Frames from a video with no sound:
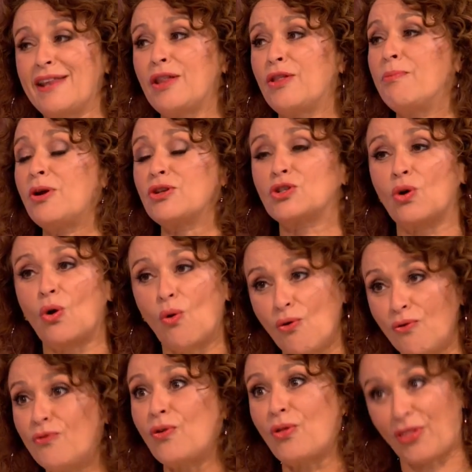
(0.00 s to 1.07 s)
and the most
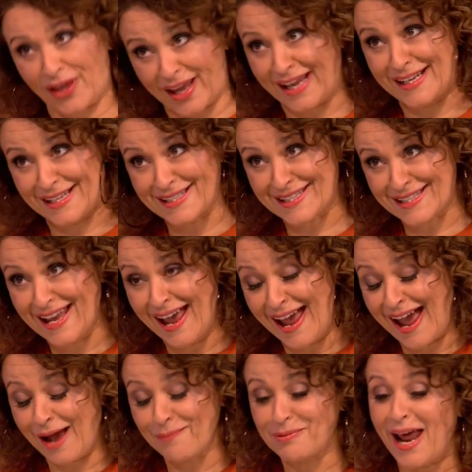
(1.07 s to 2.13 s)
awful things mm -hmm.
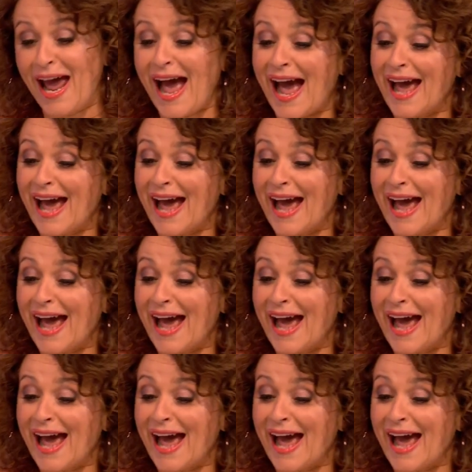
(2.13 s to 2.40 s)
happen.